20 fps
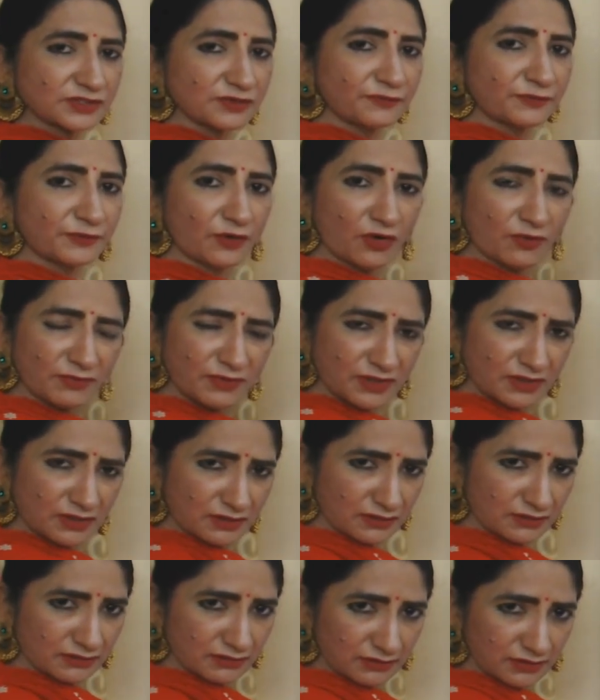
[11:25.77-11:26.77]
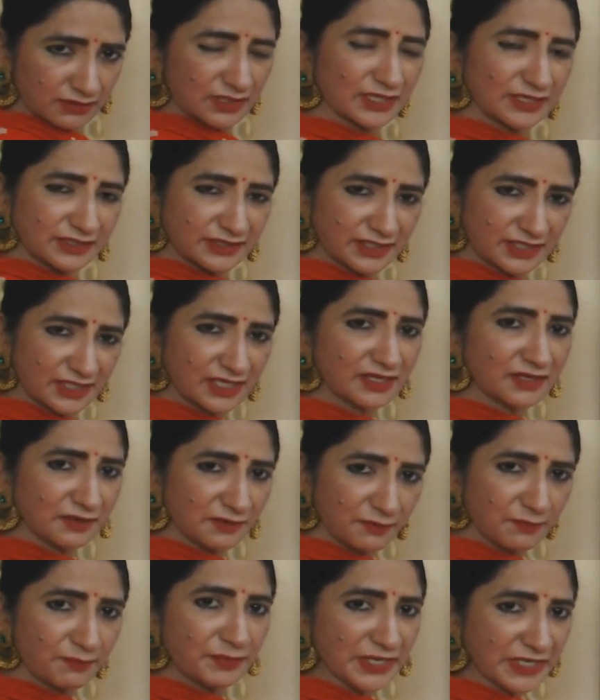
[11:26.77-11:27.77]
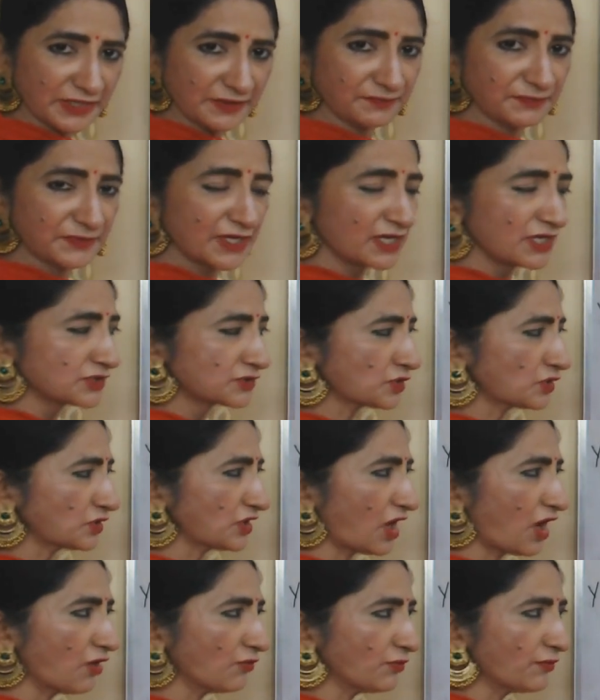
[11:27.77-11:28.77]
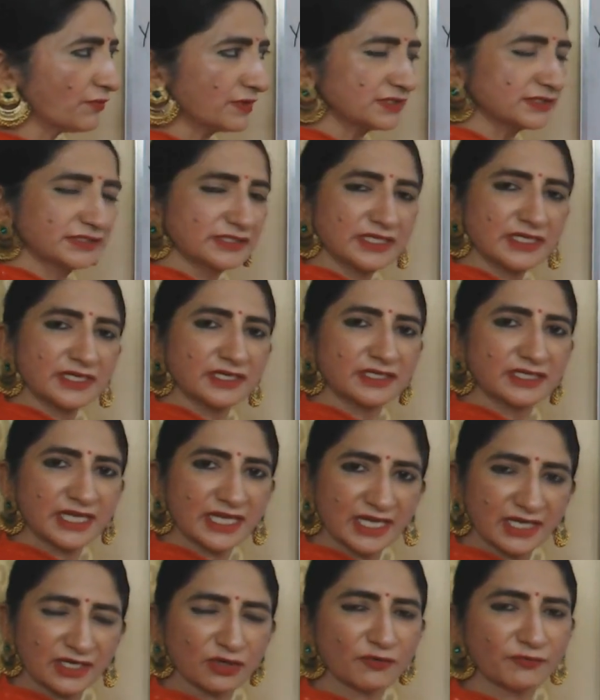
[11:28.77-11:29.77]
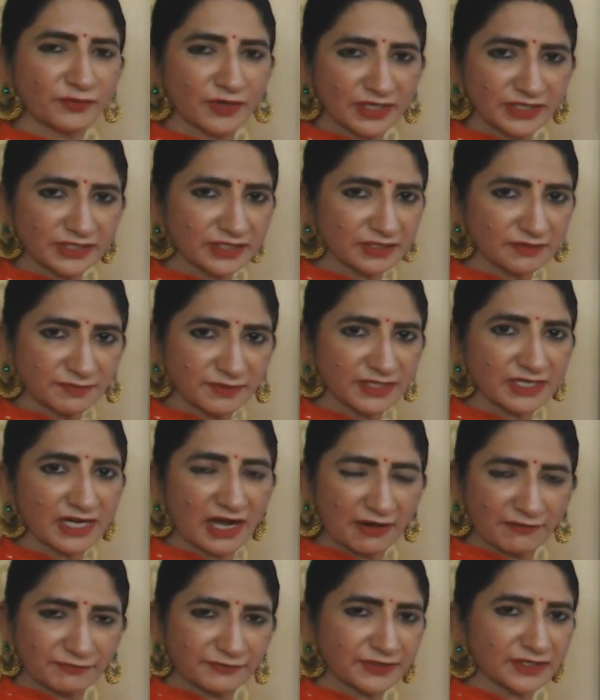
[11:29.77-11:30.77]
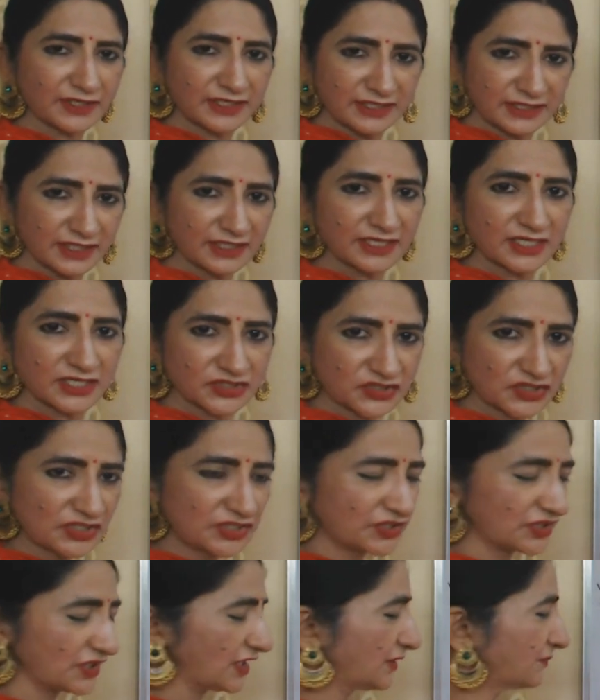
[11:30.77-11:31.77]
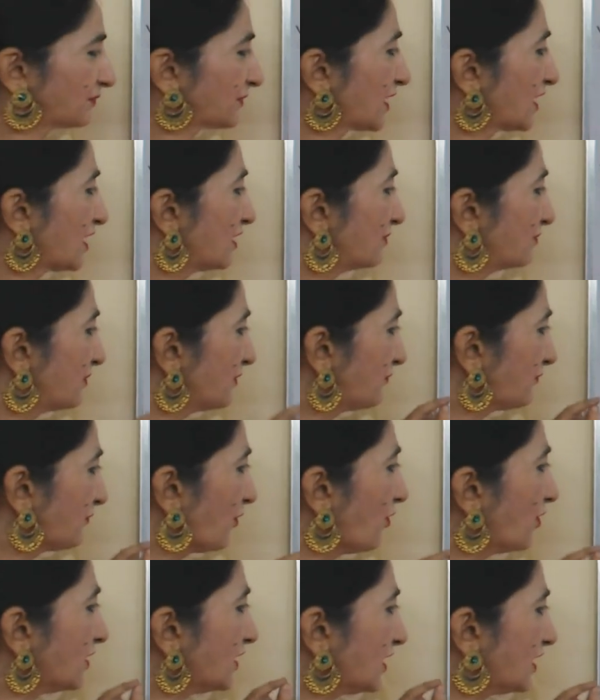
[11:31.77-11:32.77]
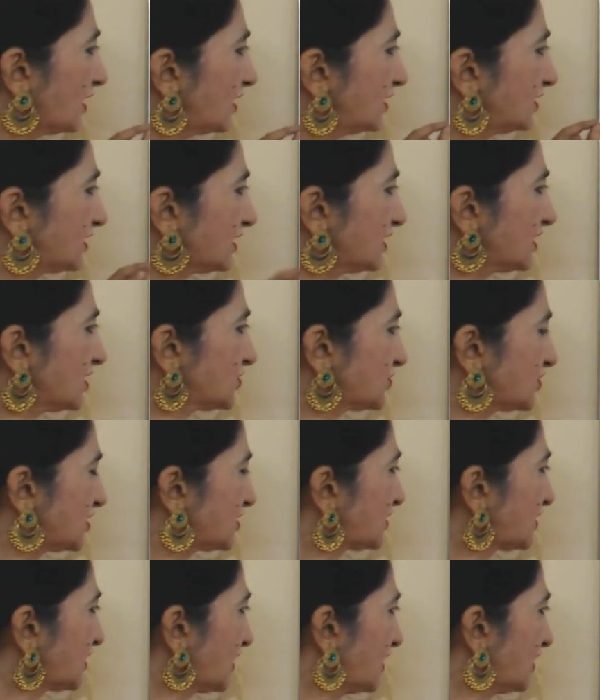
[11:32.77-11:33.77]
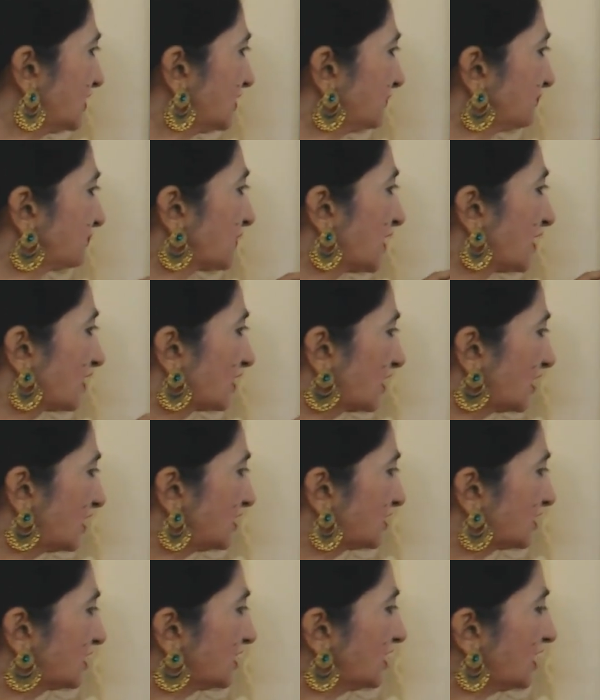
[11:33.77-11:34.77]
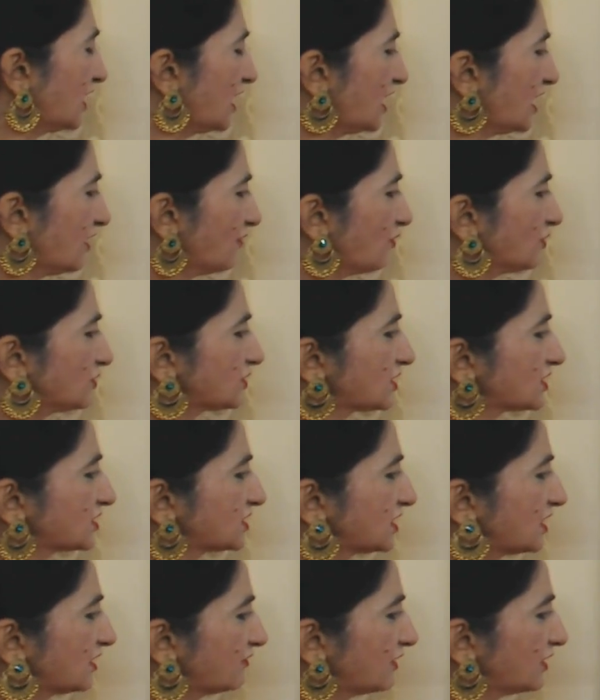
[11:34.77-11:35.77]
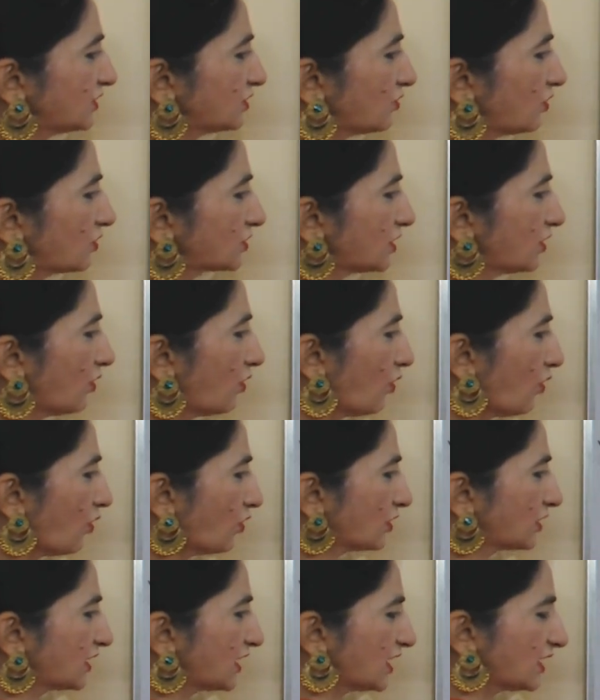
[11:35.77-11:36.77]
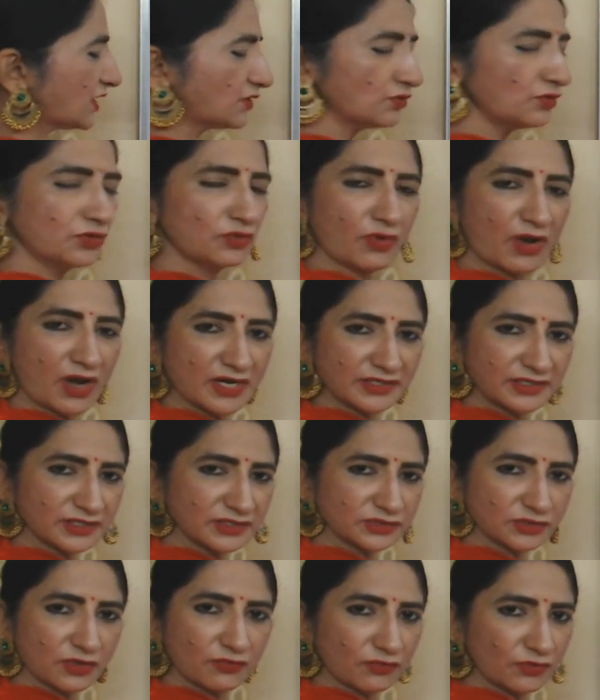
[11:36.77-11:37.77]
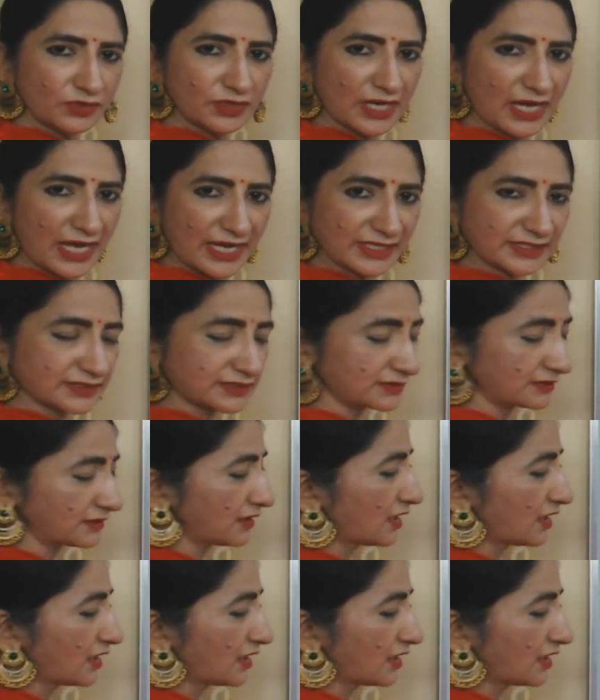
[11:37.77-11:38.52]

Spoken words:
from country B. So, now we will see gain of country B after international trade. Before international trade, country A was receiving total OK2 quantities of good X.